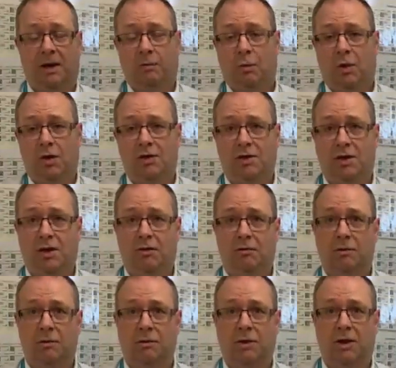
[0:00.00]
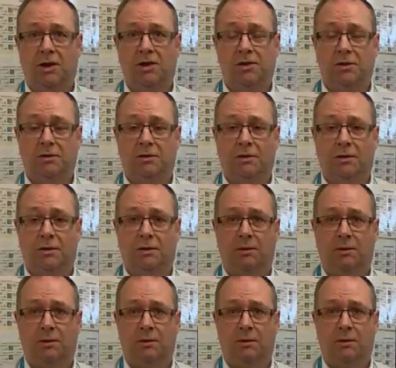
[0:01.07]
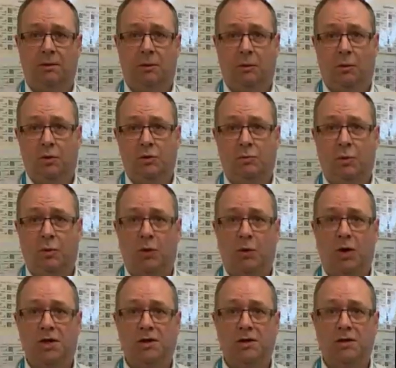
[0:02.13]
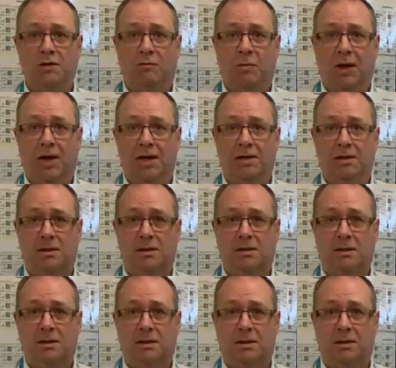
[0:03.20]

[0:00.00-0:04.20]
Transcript: and what is the current location. Once both questions have been answered,